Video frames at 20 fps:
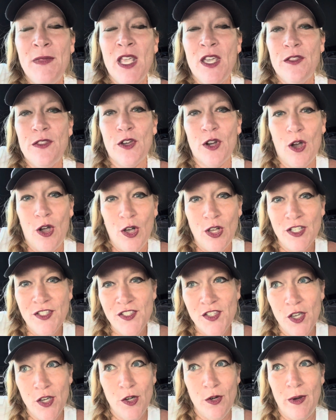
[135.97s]
There
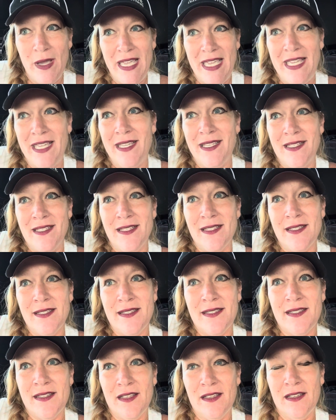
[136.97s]
also
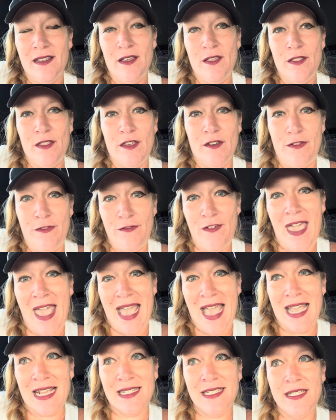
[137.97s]
is the
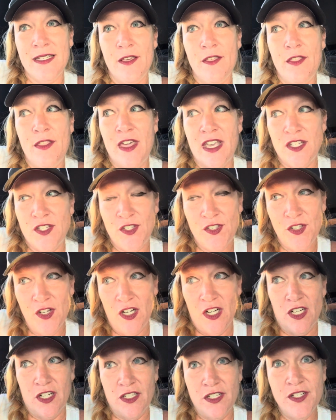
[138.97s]
fact that
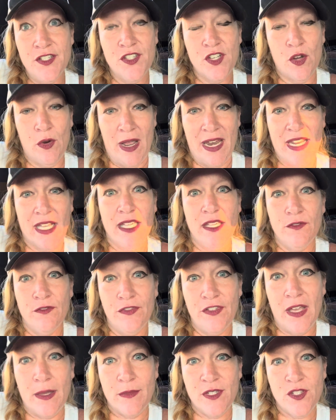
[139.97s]
CIRS, chronic
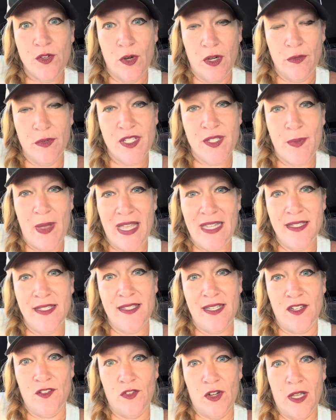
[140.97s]
inflammatory response
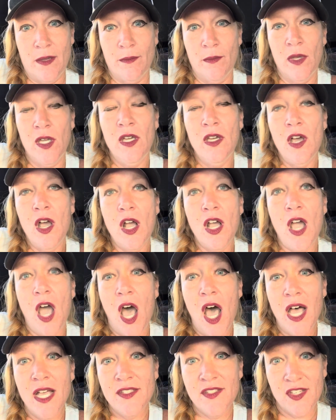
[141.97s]
syndrome,
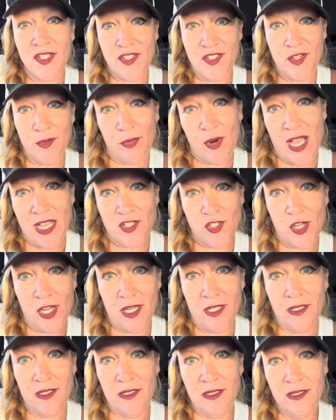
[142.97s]
causes depression.
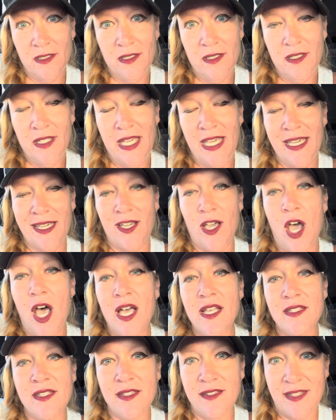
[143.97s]
It
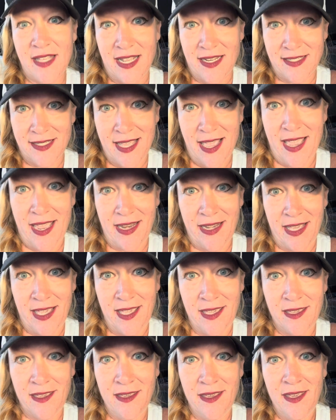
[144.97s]
causes anxiety.
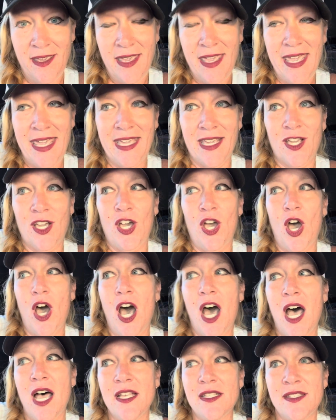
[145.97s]
It
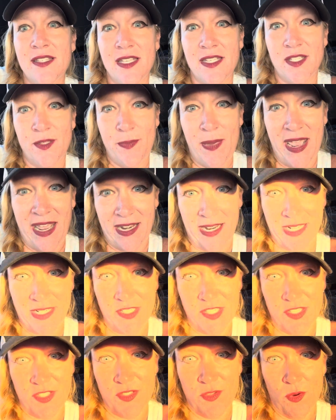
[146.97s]
causes panic
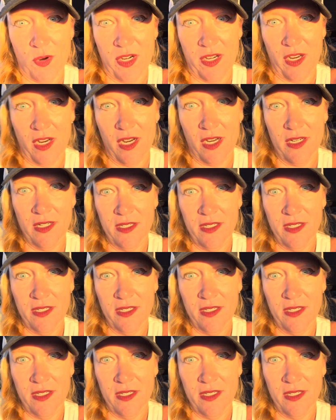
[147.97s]
disorder.